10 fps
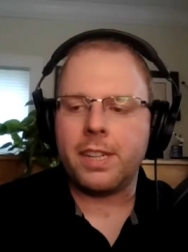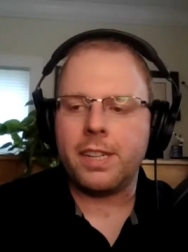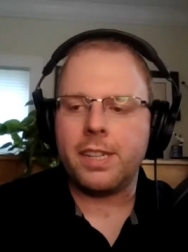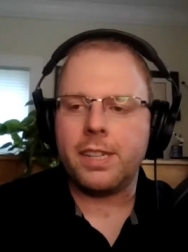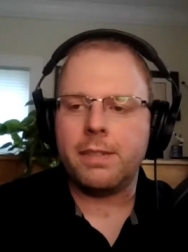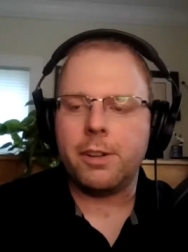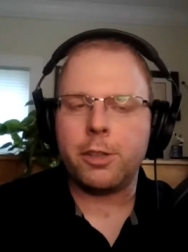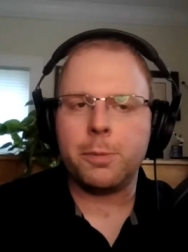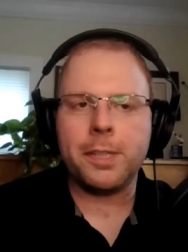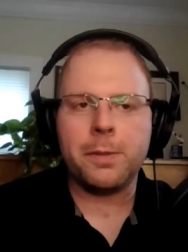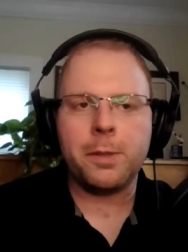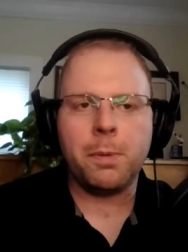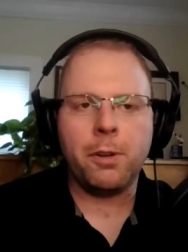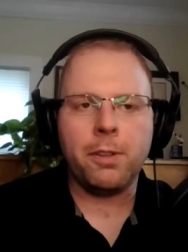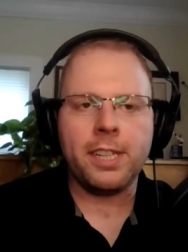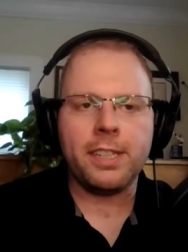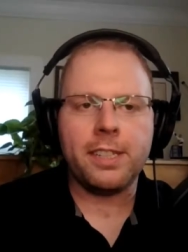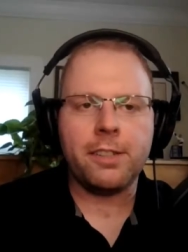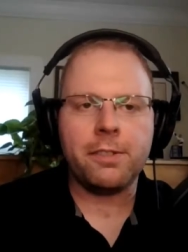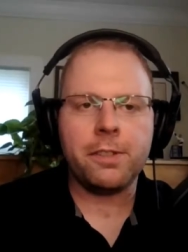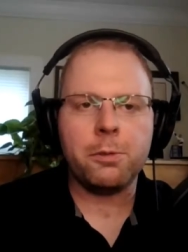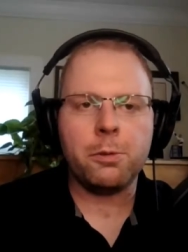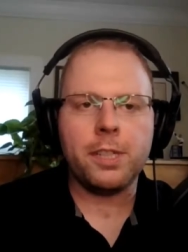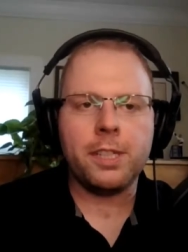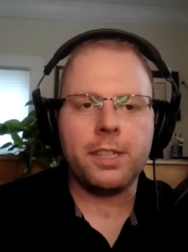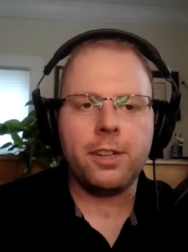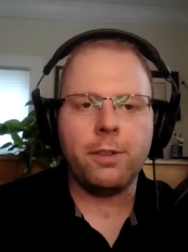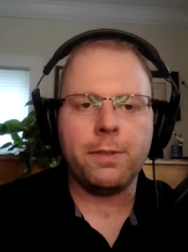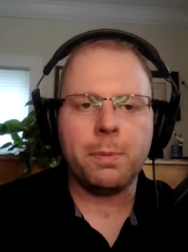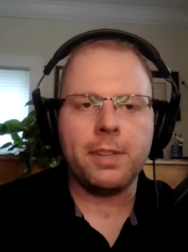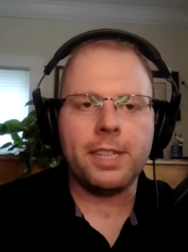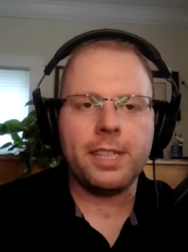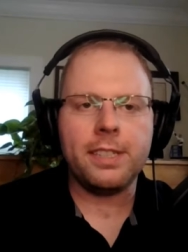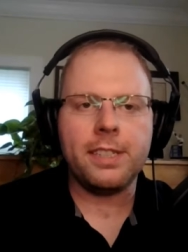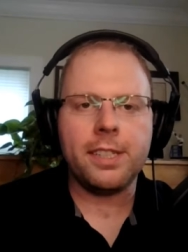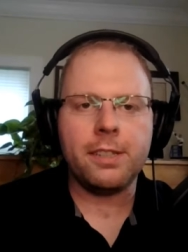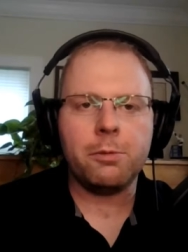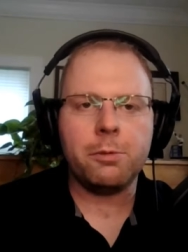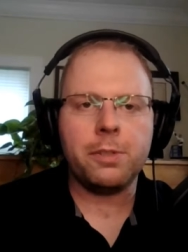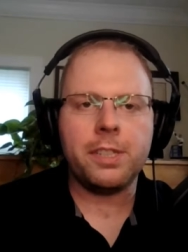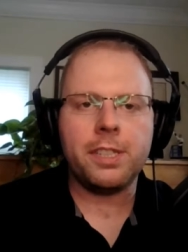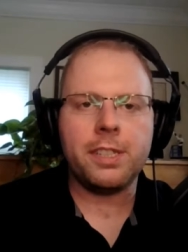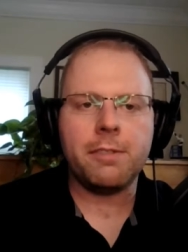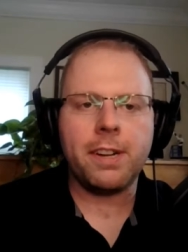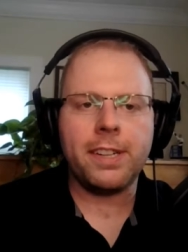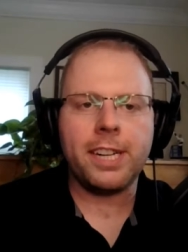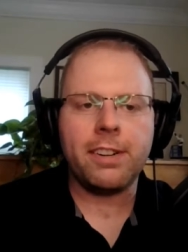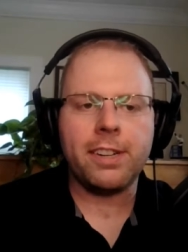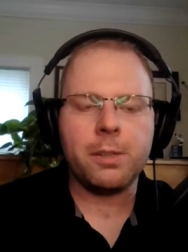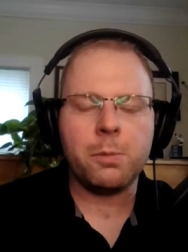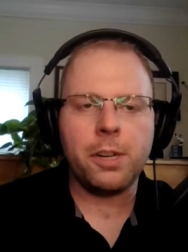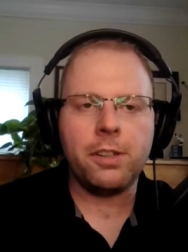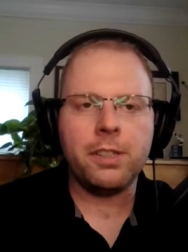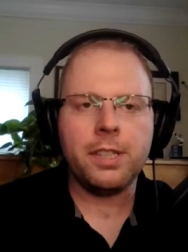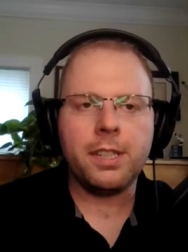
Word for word: Archbishop Spalding is another school that often plays schools around the area as well.